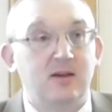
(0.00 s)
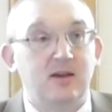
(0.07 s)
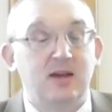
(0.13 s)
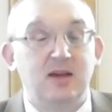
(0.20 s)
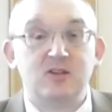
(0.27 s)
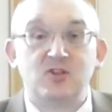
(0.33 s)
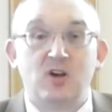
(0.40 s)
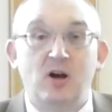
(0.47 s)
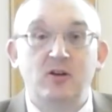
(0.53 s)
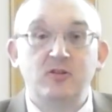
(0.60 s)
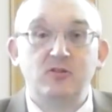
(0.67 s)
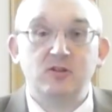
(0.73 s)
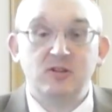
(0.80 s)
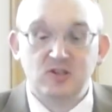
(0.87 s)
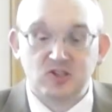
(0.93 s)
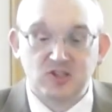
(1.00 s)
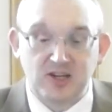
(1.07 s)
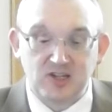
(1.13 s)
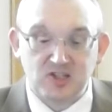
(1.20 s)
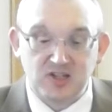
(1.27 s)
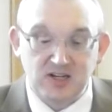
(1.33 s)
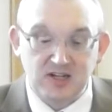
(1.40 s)
is
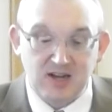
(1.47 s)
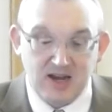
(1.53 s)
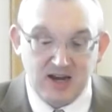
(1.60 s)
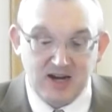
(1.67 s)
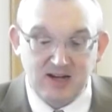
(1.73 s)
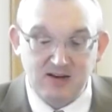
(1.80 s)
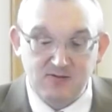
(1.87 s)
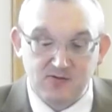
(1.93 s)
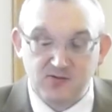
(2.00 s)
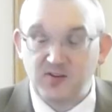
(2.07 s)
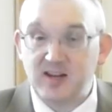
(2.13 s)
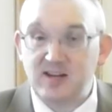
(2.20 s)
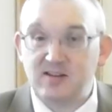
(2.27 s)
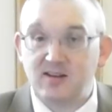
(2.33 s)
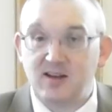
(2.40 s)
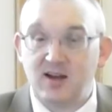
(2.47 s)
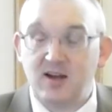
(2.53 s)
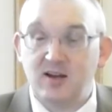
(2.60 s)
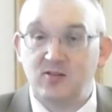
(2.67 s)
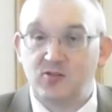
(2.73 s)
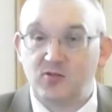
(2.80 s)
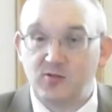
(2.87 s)
169 feet
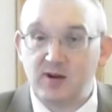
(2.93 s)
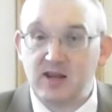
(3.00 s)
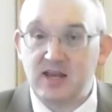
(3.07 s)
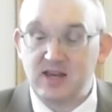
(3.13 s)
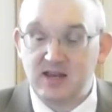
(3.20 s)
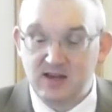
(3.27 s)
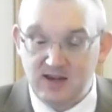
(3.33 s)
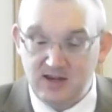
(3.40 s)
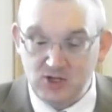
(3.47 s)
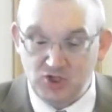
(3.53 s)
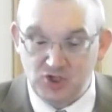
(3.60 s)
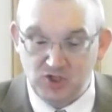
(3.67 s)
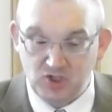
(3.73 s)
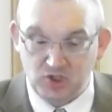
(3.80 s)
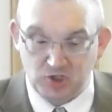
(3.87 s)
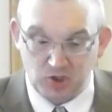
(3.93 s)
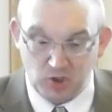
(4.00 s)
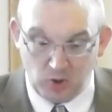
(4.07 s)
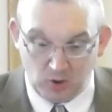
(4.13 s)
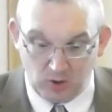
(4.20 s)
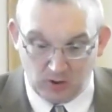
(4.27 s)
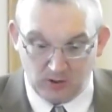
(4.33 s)
and 3 inches
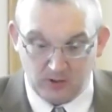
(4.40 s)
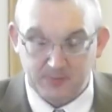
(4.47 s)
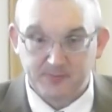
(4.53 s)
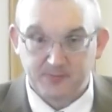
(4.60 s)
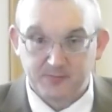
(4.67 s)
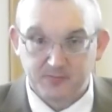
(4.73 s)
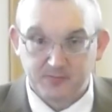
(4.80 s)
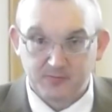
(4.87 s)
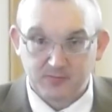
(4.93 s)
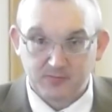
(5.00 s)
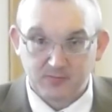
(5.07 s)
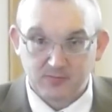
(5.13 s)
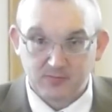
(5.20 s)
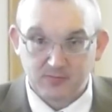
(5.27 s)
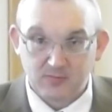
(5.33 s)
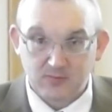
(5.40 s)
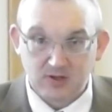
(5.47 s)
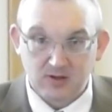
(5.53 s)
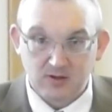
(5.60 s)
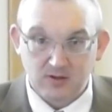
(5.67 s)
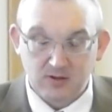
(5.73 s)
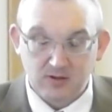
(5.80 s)
tall.
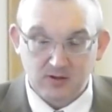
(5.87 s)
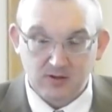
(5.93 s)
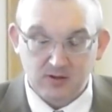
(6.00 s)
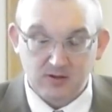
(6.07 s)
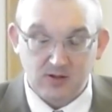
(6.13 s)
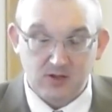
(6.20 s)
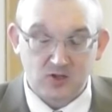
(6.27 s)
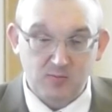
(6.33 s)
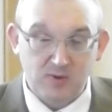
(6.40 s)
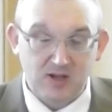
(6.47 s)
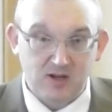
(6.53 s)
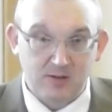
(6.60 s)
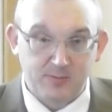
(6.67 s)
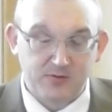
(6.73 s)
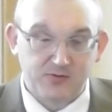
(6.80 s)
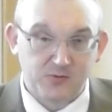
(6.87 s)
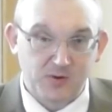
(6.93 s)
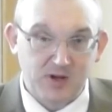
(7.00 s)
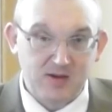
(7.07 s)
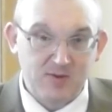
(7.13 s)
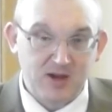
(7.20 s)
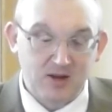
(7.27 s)
It's made up of
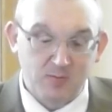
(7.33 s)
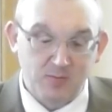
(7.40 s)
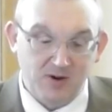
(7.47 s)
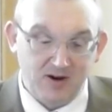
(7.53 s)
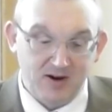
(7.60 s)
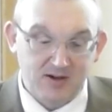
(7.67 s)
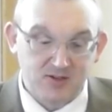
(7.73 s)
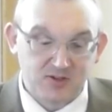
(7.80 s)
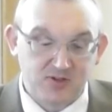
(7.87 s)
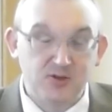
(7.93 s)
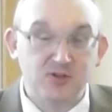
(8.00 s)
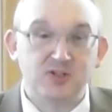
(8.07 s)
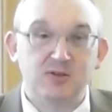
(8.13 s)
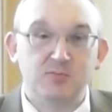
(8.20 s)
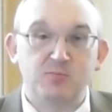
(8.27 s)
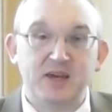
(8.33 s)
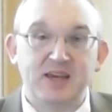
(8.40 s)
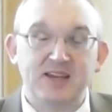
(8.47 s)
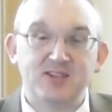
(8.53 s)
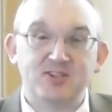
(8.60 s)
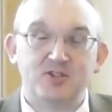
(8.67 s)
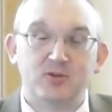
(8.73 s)
3 main parts. There's the
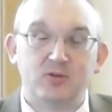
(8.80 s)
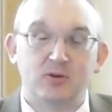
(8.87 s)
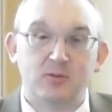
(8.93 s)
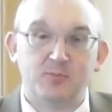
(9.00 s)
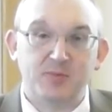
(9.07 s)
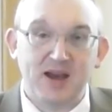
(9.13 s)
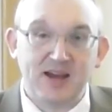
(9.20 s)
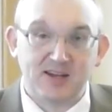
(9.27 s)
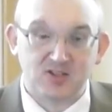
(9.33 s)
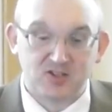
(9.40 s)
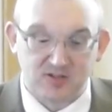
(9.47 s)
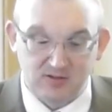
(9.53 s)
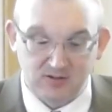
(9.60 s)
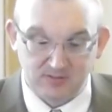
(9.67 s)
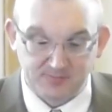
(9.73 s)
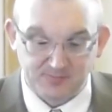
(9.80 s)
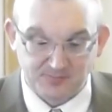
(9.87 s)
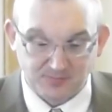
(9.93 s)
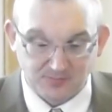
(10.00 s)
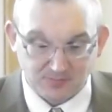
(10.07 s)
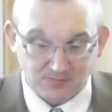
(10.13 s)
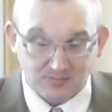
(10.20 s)
base or pedestal,